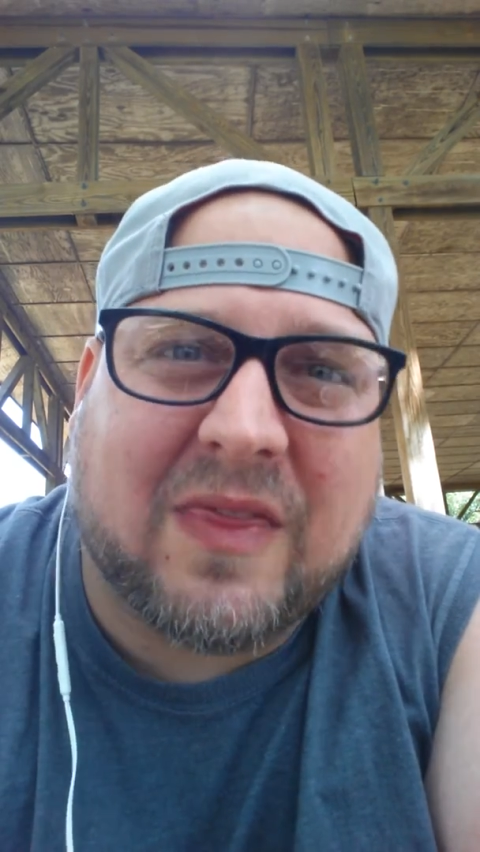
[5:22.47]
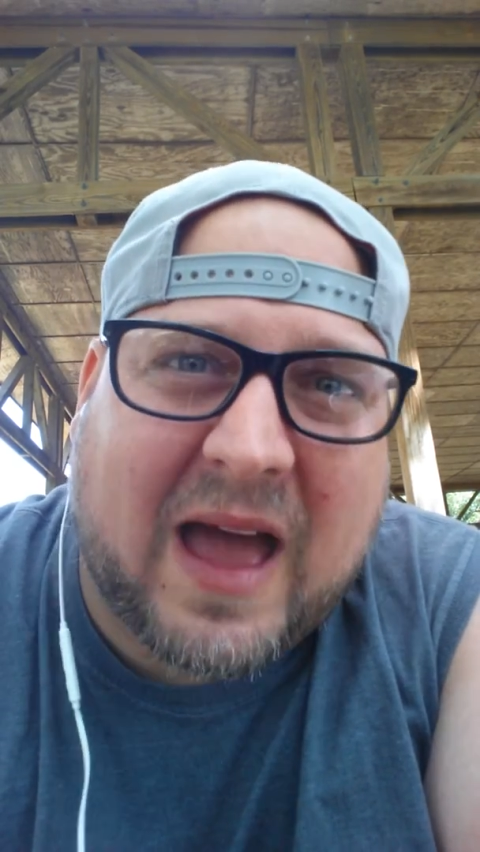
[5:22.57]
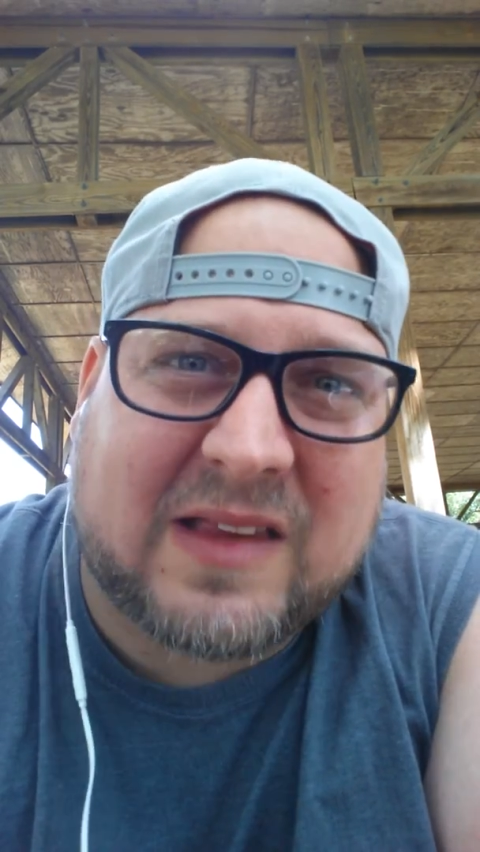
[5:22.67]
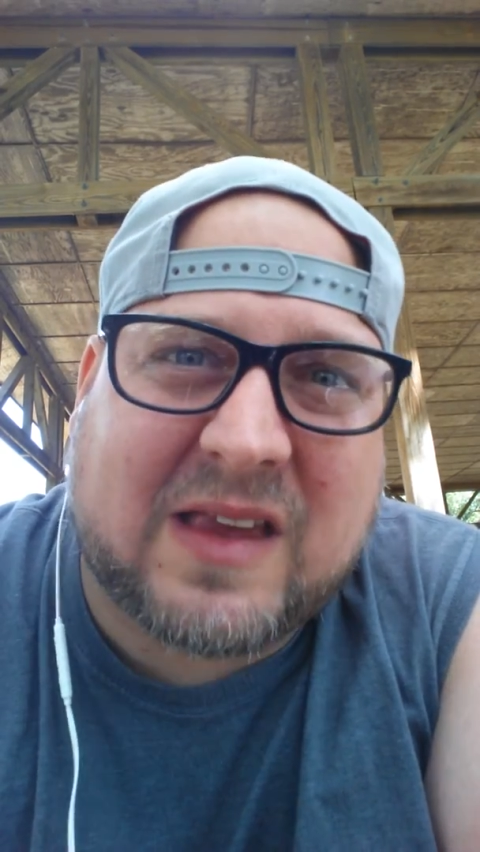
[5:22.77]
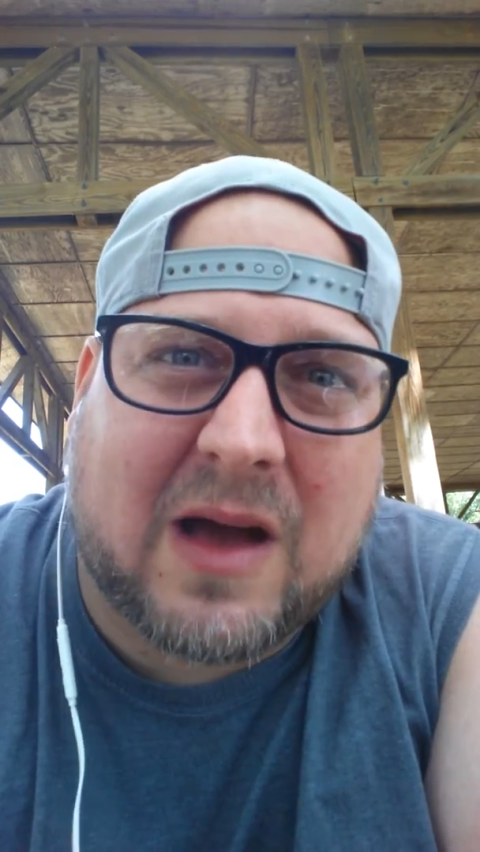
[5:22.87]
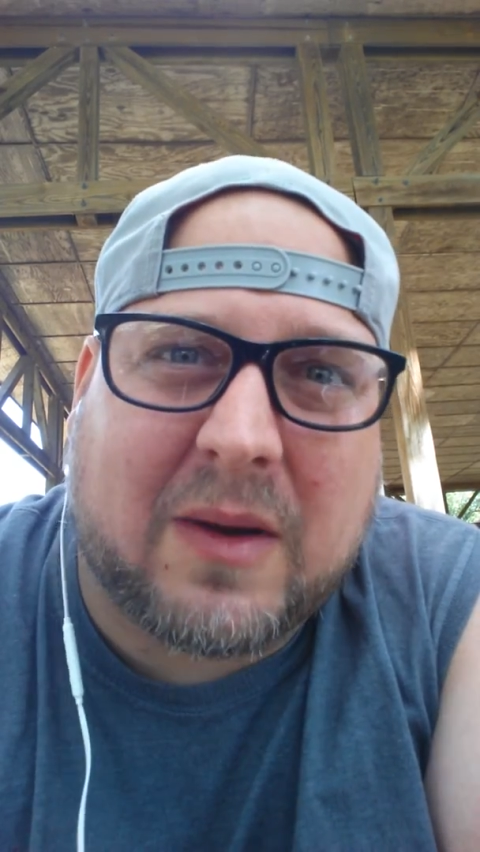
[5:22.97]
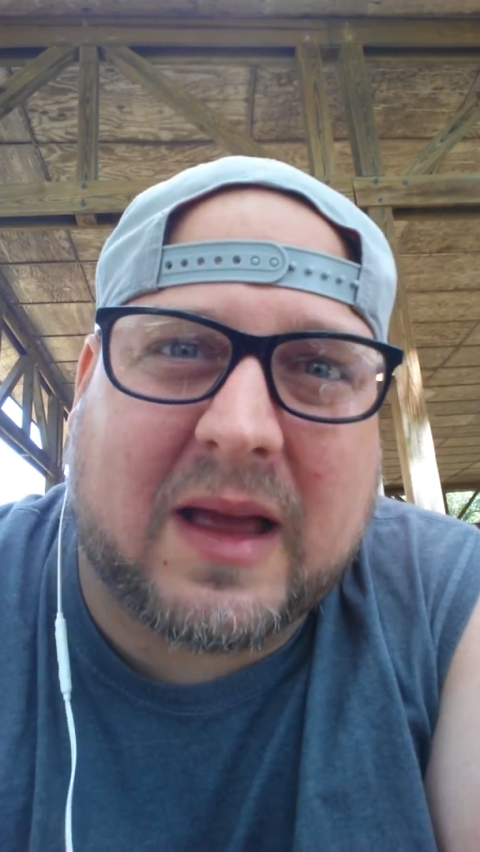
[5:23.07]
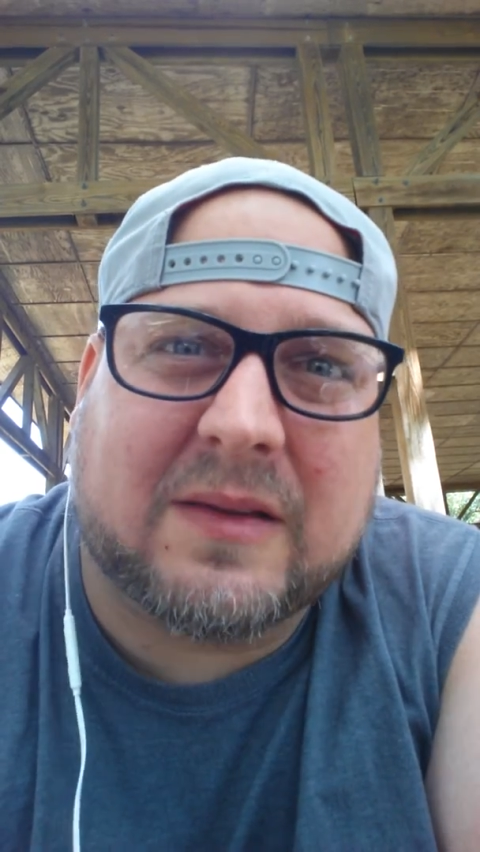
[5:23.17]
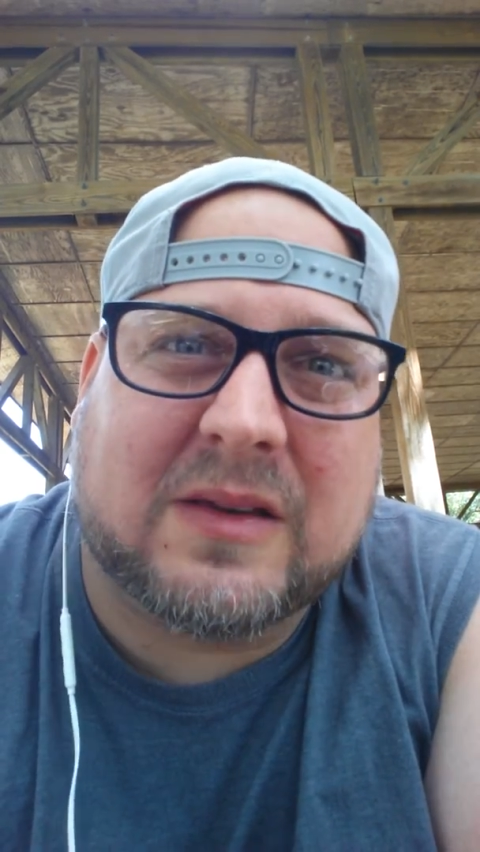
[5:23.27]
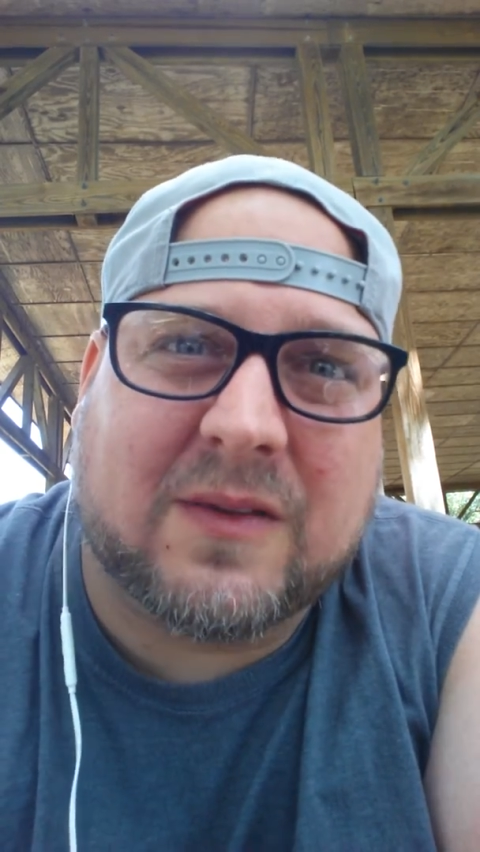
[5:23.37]
That's how
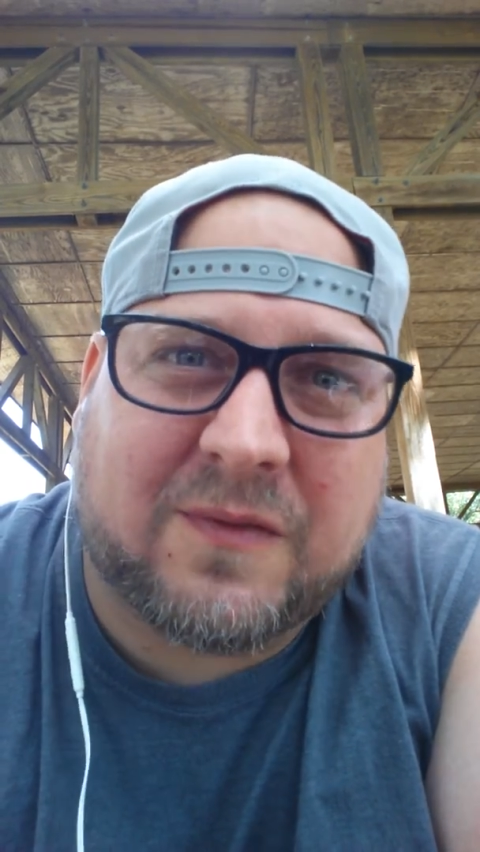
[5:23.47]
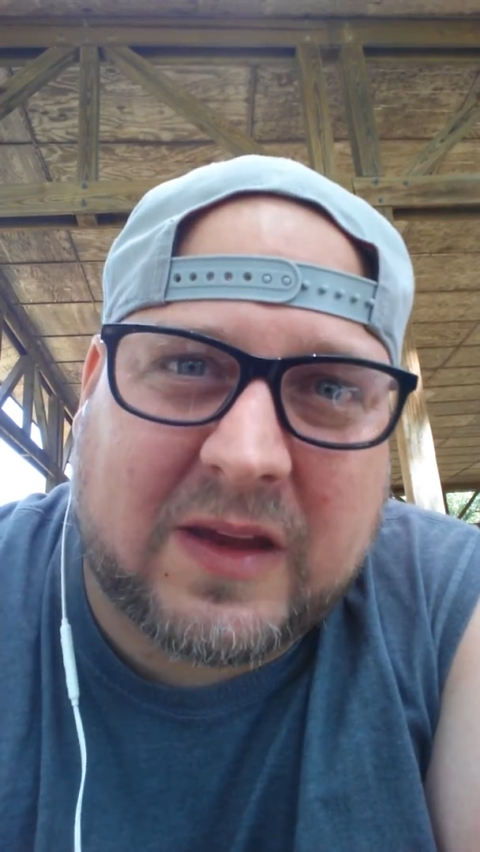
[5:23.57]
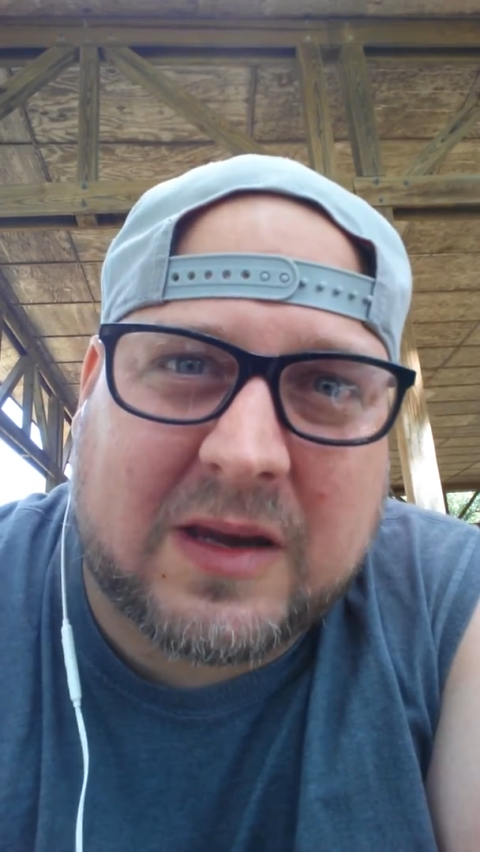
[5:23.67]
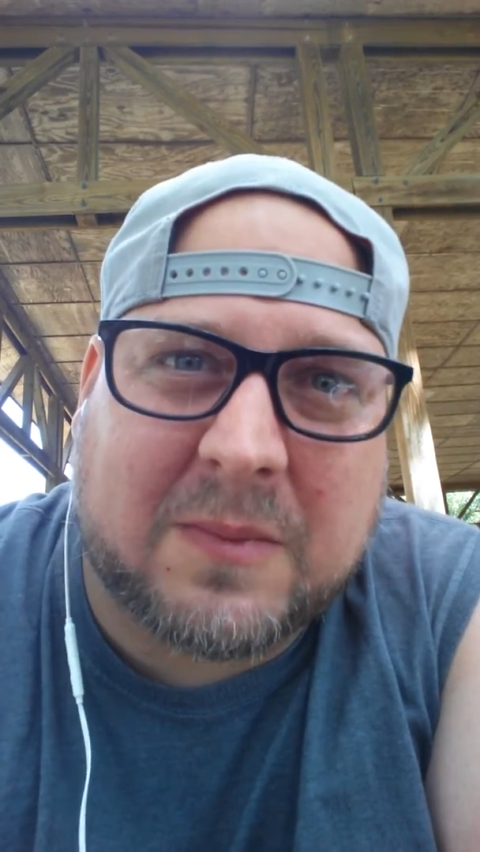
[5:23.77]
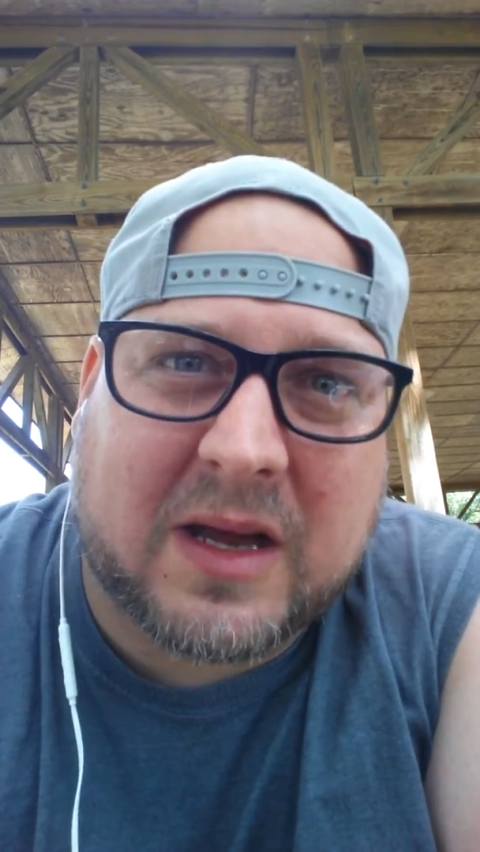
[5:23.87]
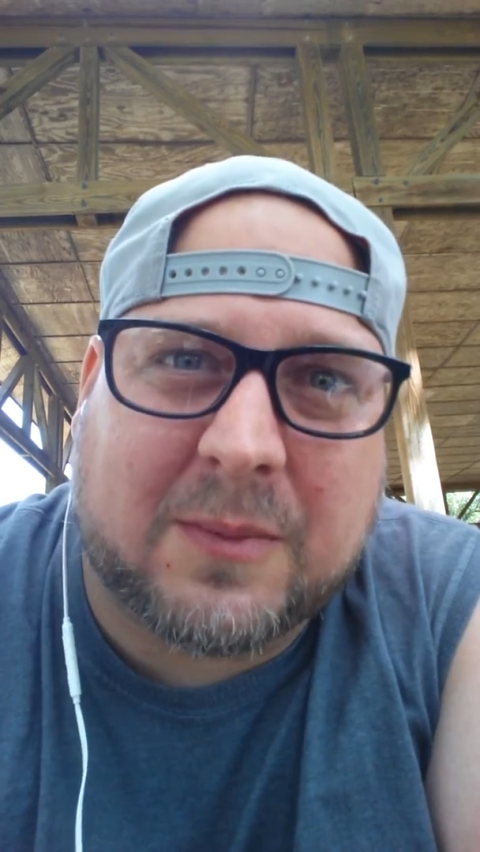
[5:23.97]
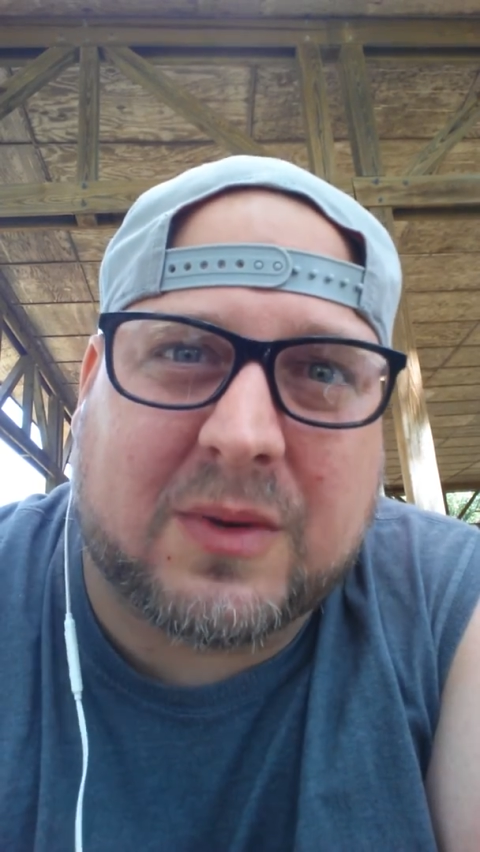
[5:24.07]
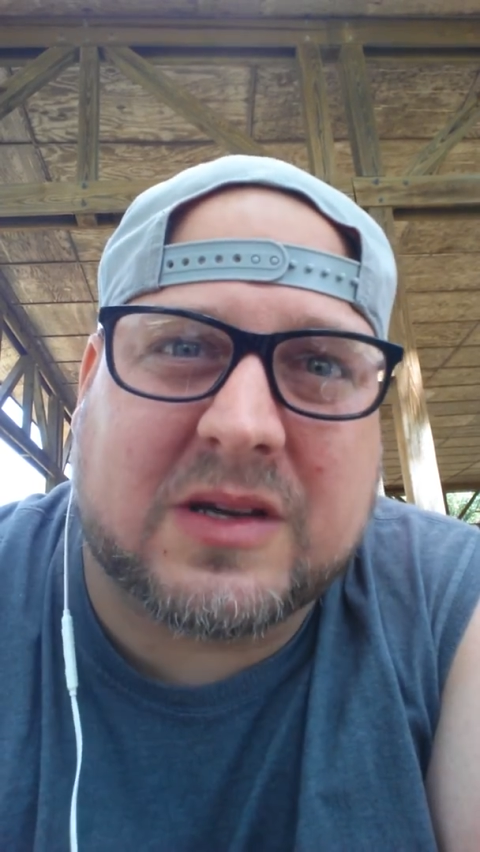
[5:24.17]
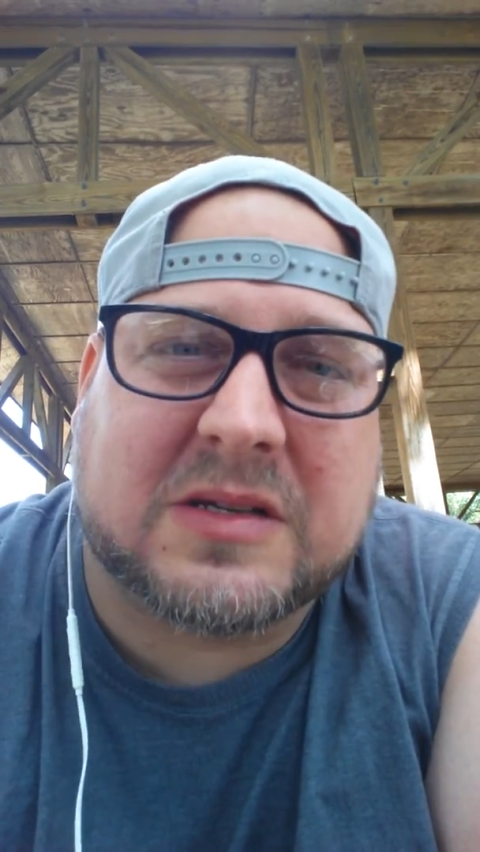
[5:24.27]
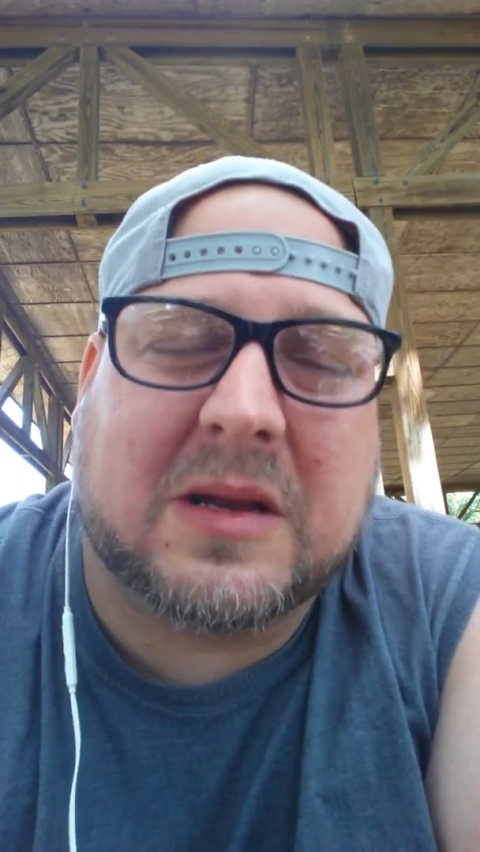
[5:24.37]
I defeated my
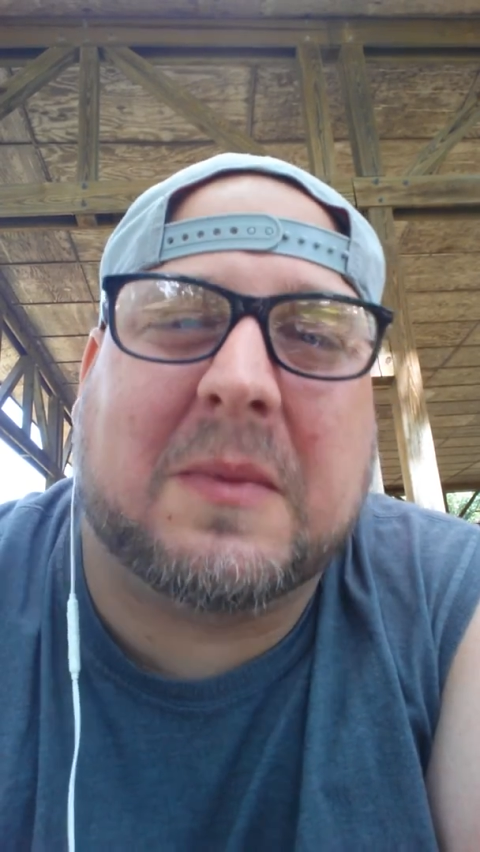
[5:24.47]
depression,